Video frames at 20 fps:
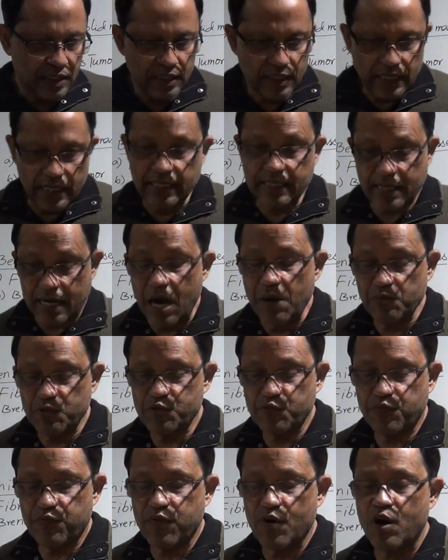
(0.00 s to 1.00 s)
it
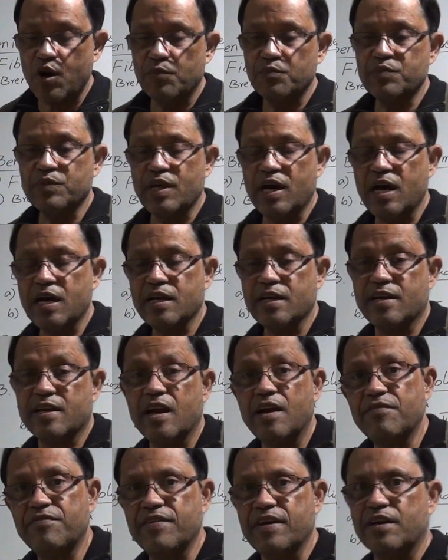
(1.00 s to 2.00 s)
comes from the
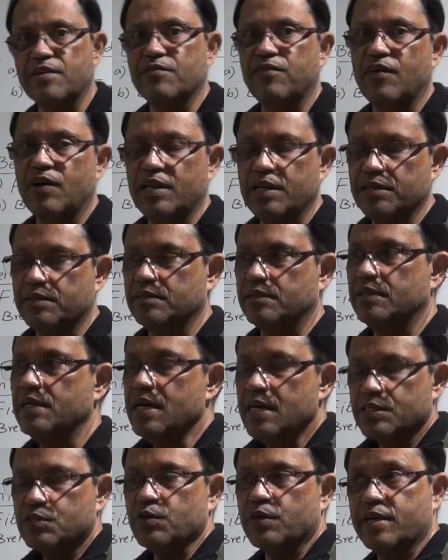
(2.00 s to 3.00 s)
Graphene follicle.
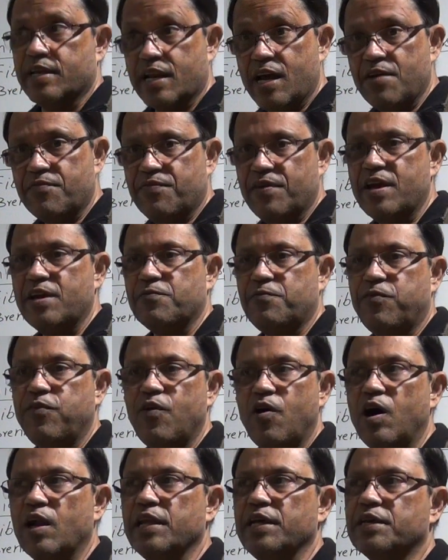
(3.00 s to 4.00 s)
So Graphene
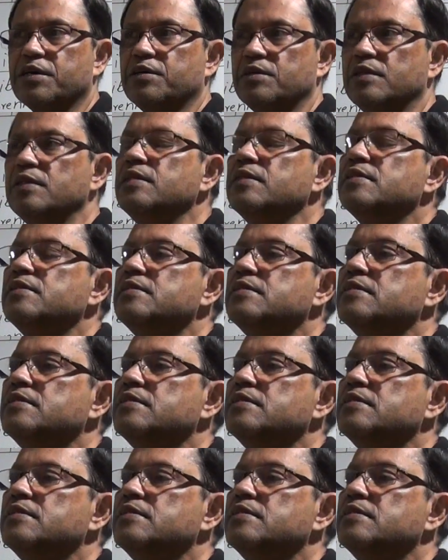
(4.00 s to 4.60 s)
follicle